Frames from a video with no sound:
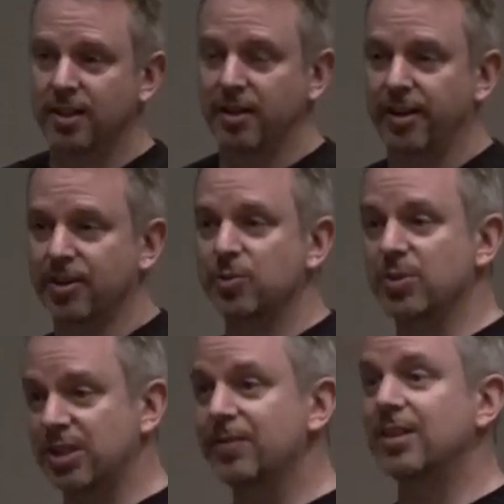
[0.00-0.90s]
uh,
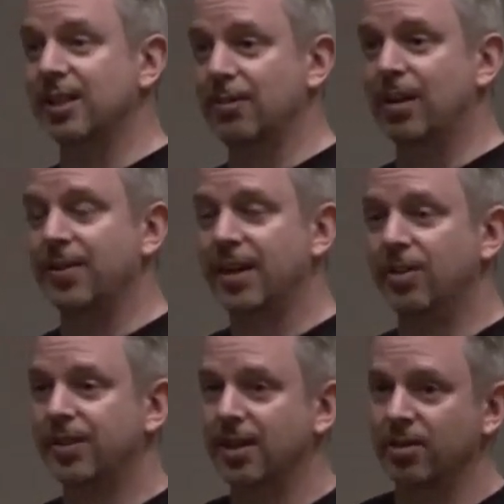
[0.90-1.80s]
specifically around the
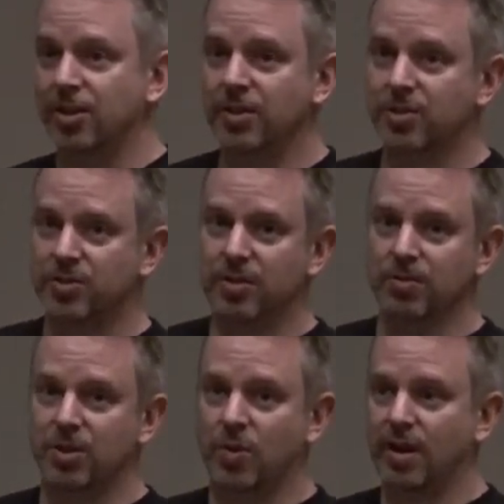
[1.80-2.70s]
healthcare units that
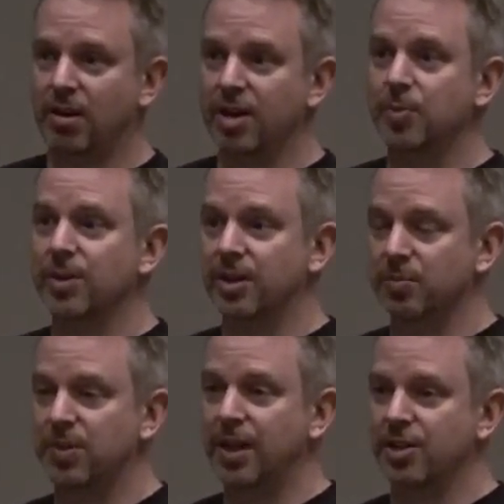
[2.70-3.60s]
require HIPAA and
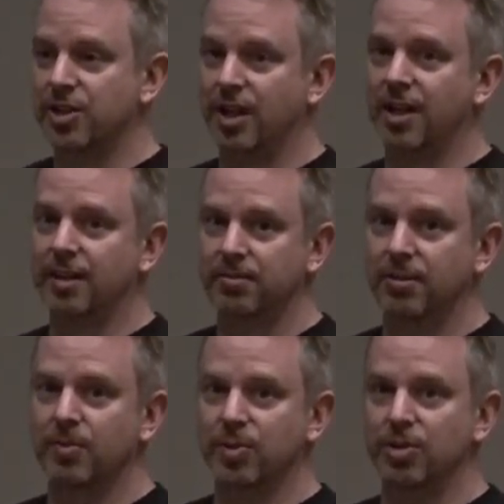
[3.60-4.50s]
PHI,
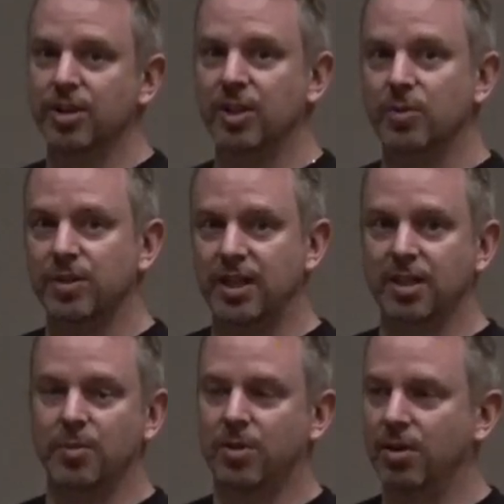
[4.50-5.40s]
right? When you're dealing with
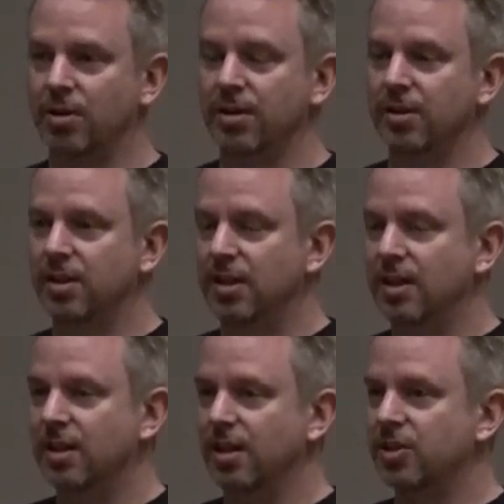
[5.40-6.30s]
EMR and
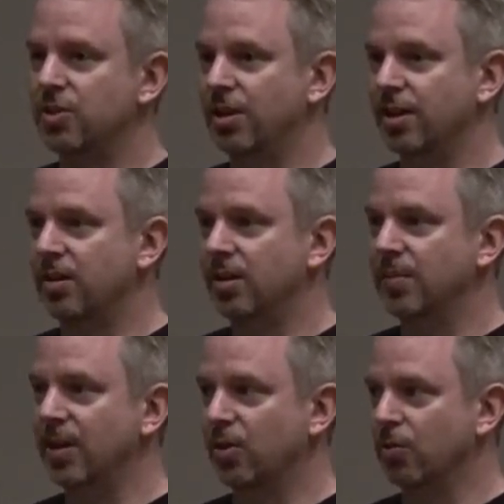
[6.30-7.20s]
electronic uh,
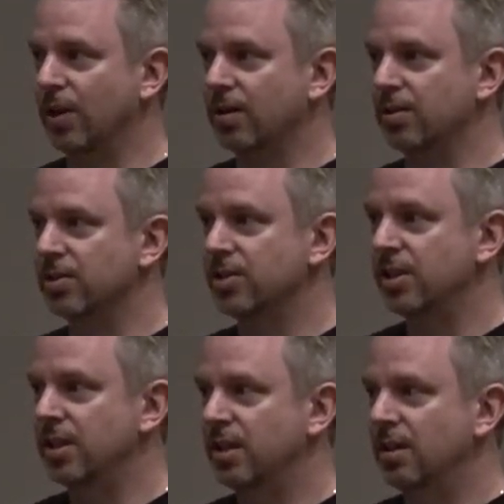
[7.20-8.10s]
medical records.
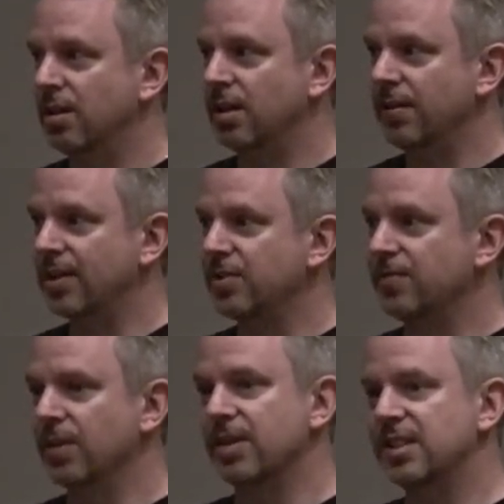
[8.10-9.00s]
Uh, that's a
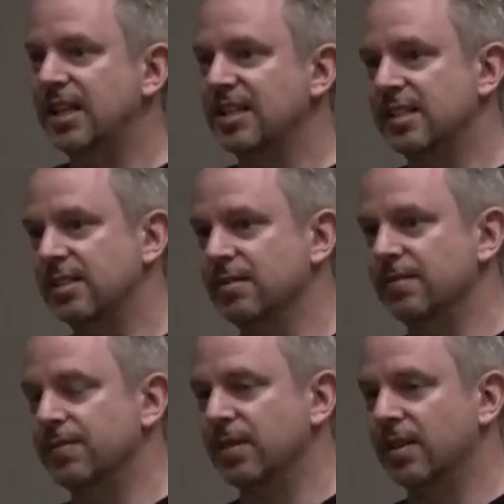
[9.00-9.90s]
very sensitive
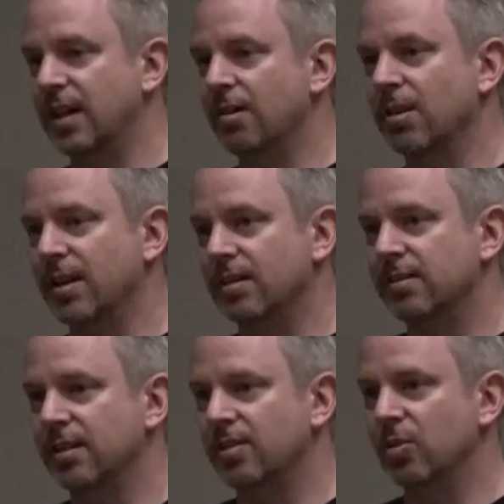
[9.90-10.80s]
uh, area,
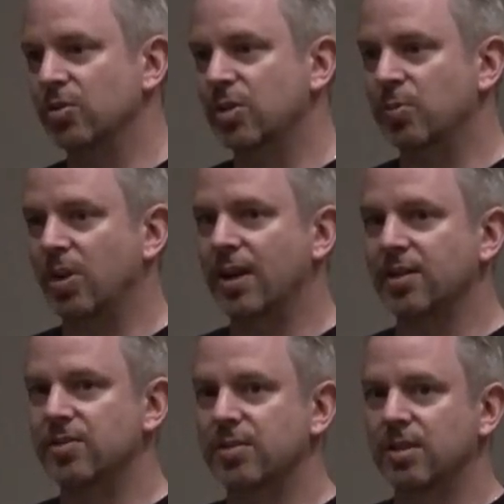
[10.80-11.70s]
and those
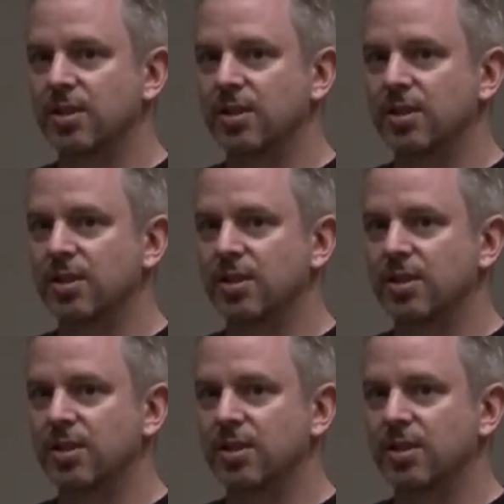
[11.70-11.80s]
compliance,